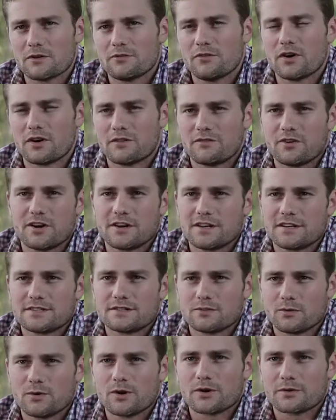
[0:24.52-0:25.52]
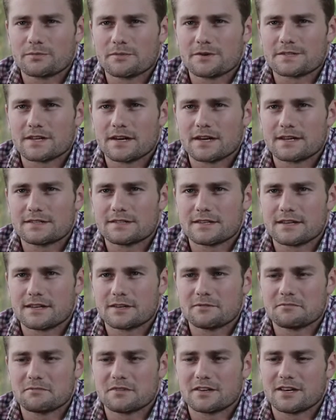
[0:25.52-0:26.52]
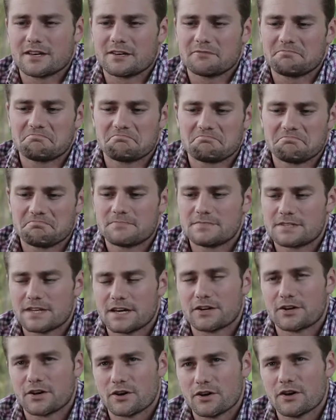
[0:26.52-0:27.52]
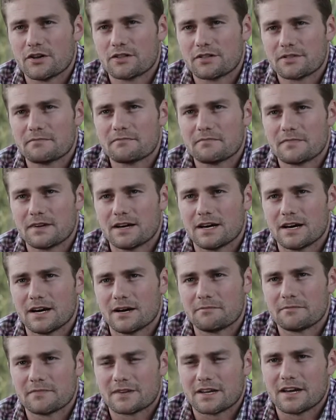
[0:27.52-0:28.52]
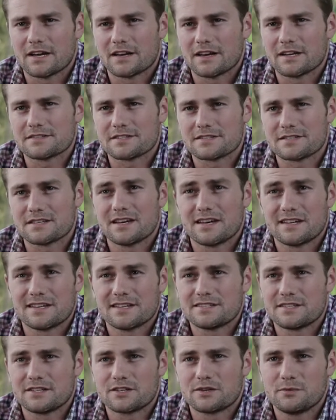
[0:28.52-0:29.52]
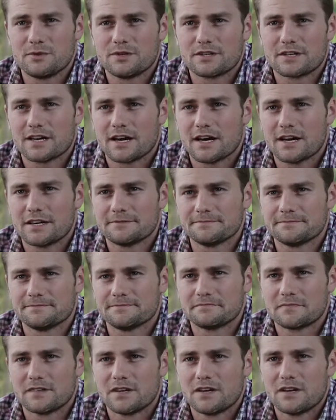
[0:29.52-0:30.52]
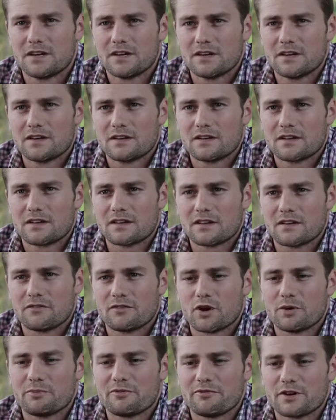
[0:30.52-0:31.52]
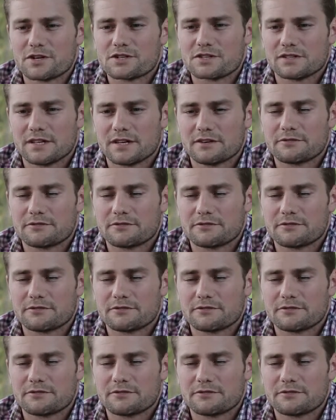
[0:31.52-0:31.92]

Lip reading: I find it very easy to work with the Mosaic team. They're down to earth. As I said, easy to communicate and a very professional